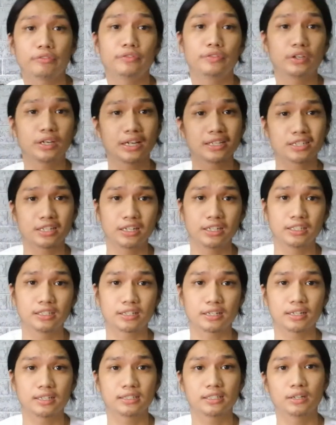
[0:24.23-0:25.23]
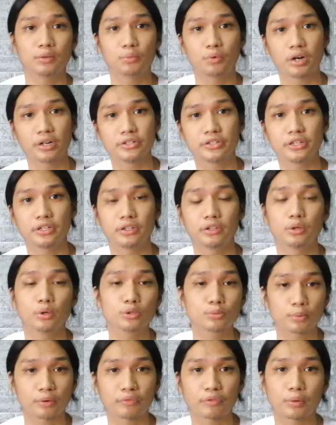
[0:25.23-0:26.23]
If you guys are interested in watching those
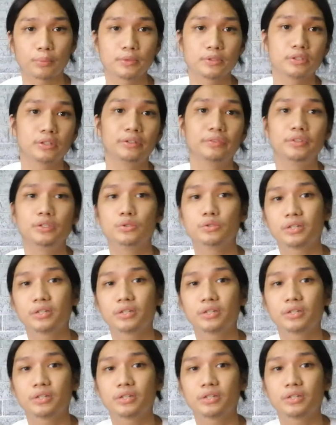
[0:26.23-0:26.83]
performance reviews,